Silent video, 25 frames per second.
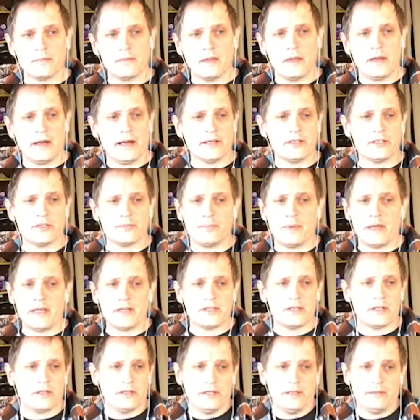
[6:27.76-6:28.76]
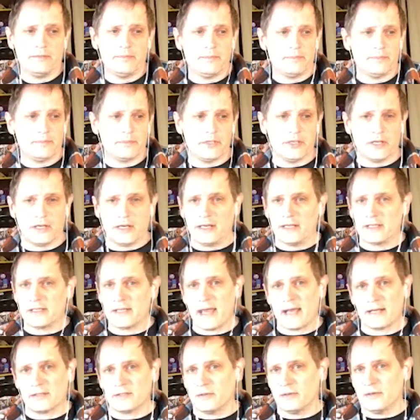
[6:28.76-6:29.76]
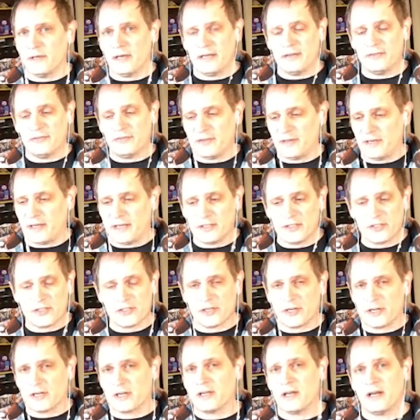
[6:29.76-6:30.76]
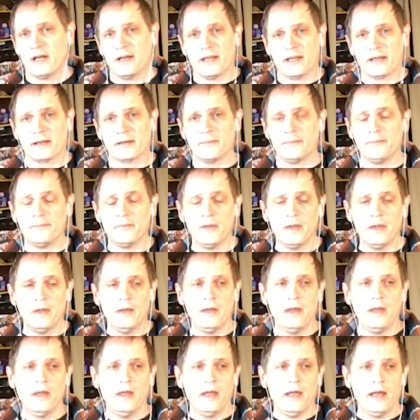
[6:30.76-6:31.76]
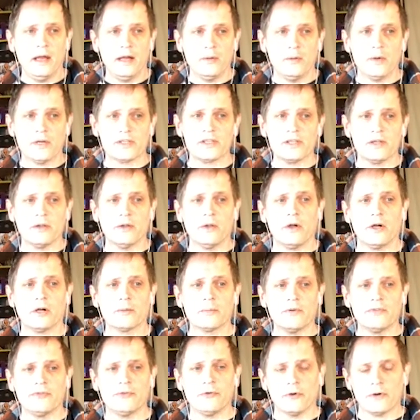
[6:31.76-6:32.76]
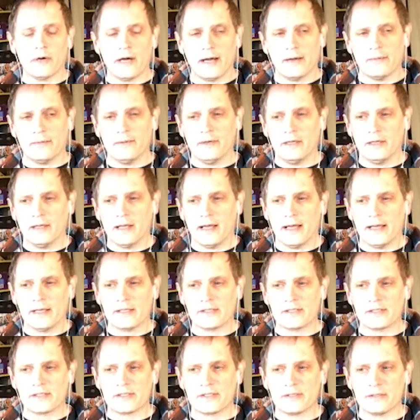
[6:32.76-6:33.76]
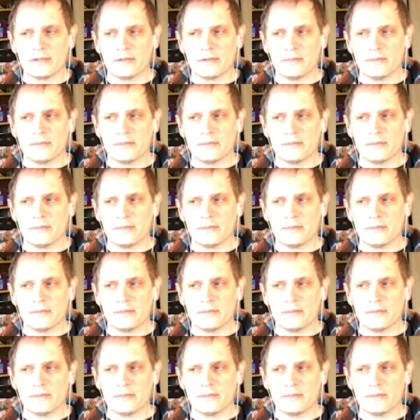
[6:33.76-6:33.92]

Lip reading: and I just basically took an X-Acto knife and I just started cutting. And it wasn't long before I realized